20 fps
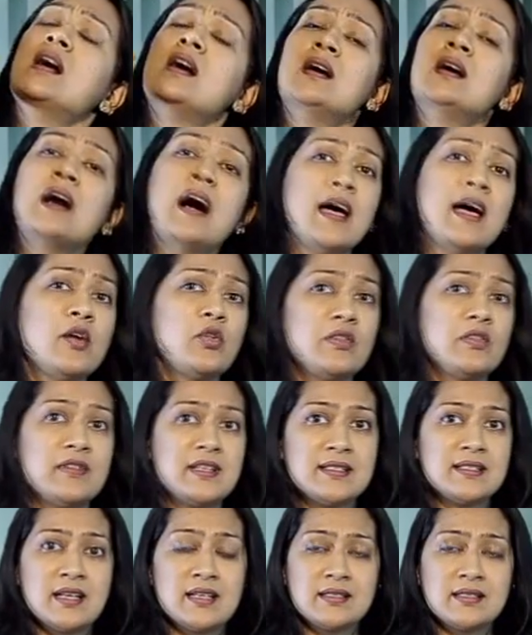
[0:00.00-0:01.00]
I
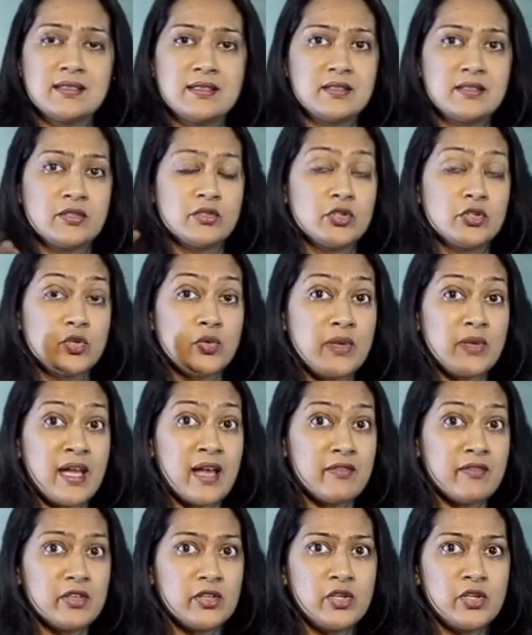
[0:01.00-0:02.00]
always ask this, you know, do
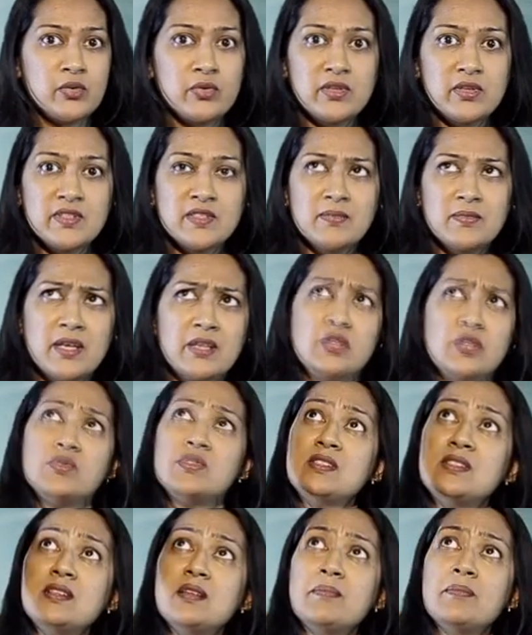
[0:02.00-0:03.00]
we have a curious mind?
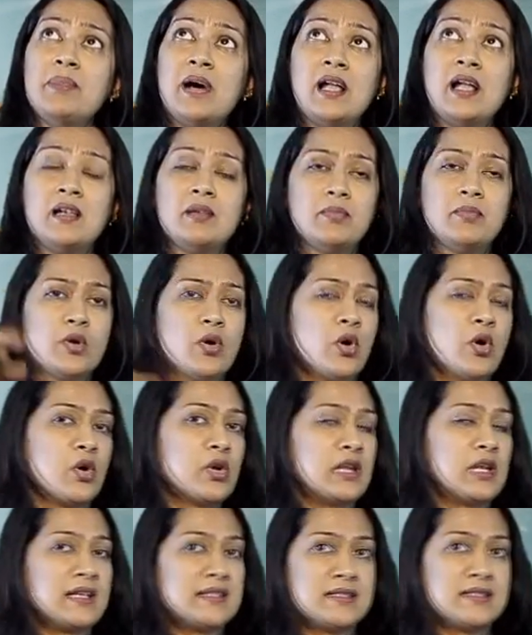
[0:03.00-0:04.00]
You see a bulb,
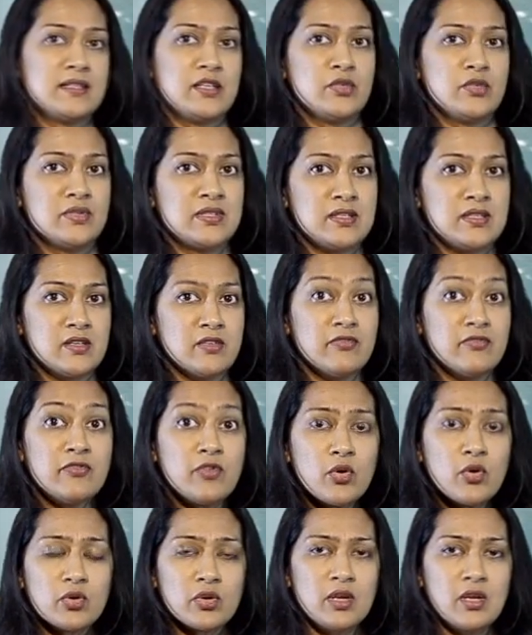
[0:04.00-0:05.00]
or let's say you see a
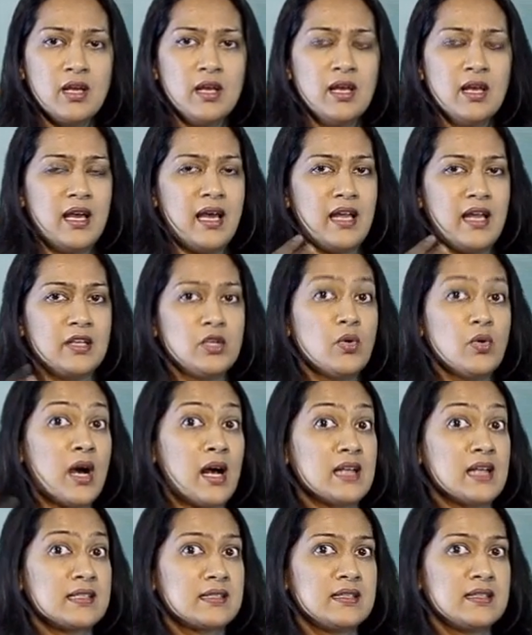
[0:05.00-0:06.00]
phone, and you
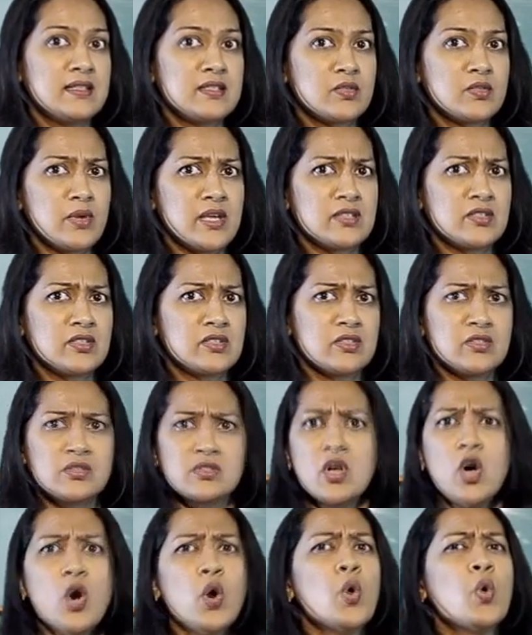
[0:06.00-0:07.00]
ask these
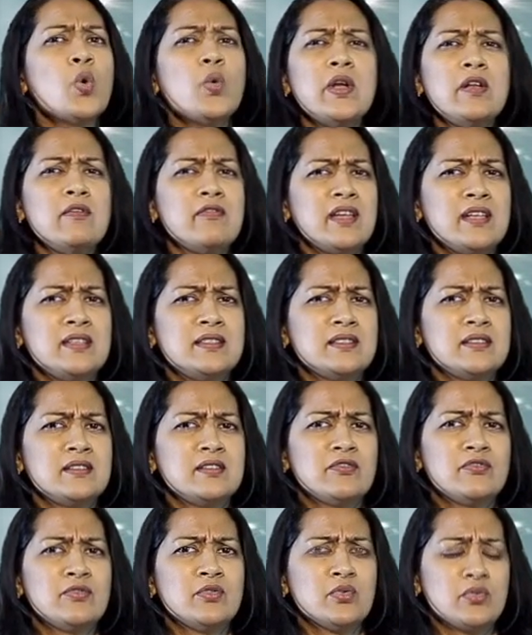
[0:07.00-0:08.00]
questions: who
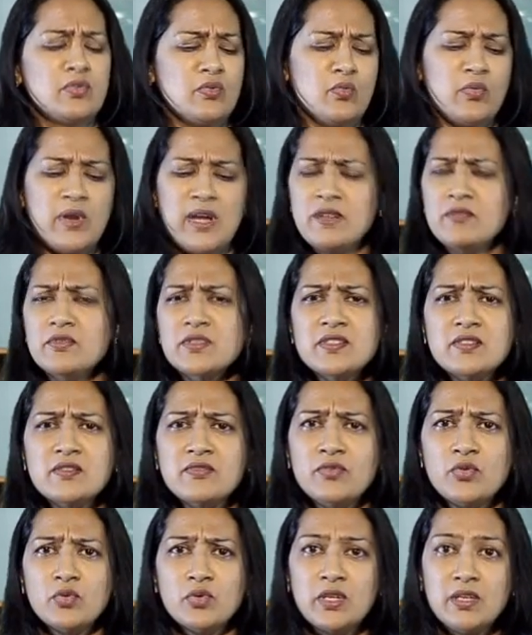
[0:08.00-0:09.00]
invented the phone? When was
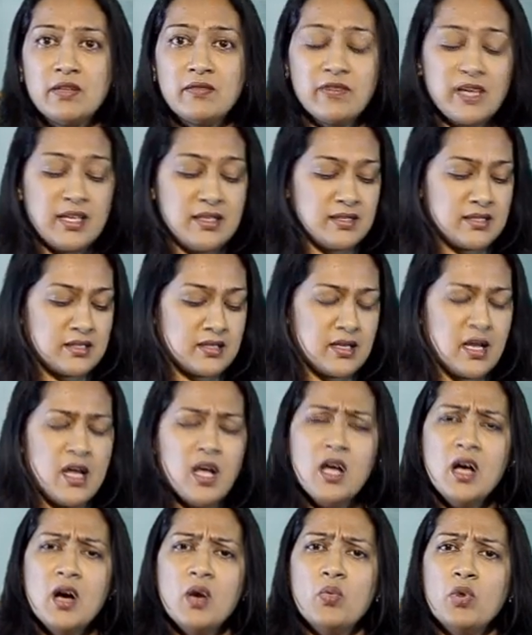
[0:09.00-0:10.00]
the phone invented?
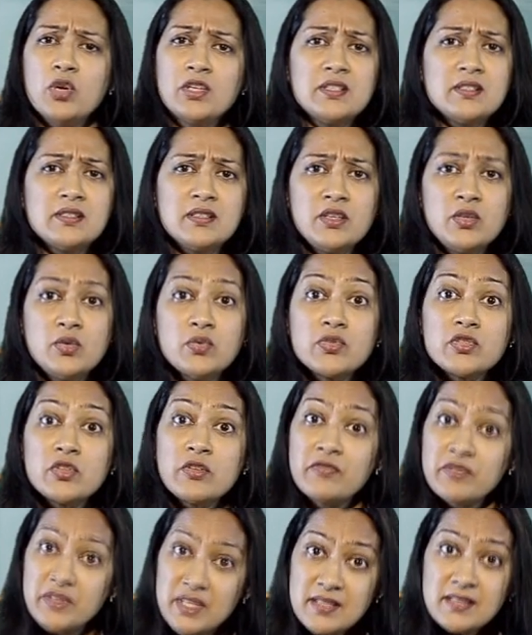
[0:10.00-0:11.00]
What is the use
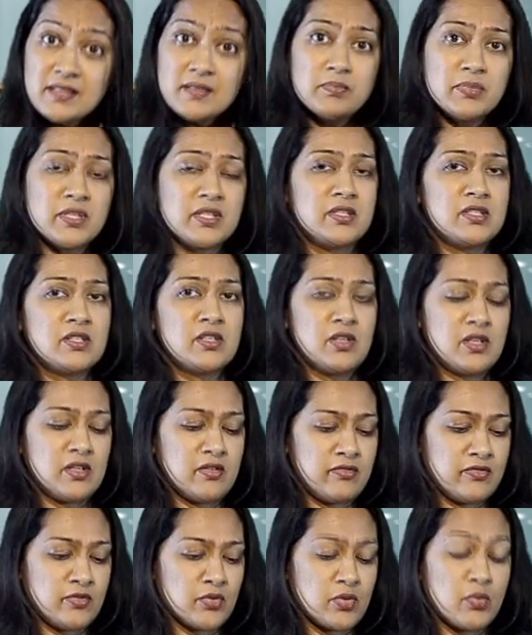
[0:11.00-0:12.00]
of this
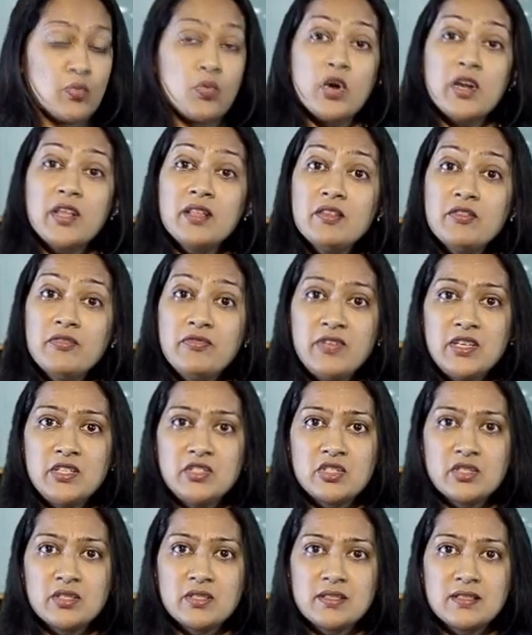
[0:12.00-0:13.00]
particular phone? What are the
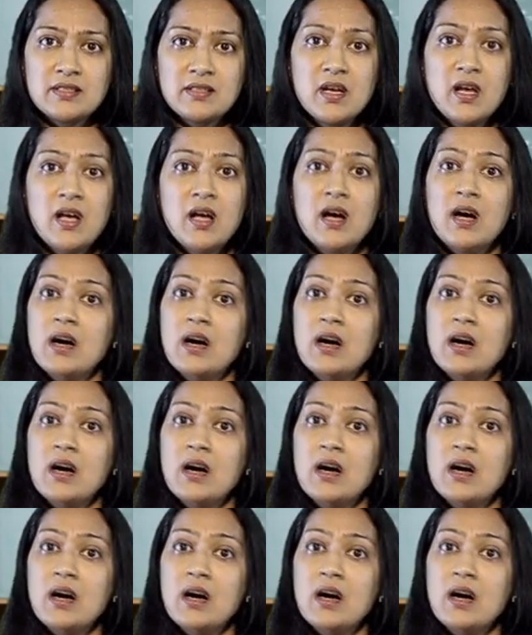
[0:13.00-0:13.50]
features?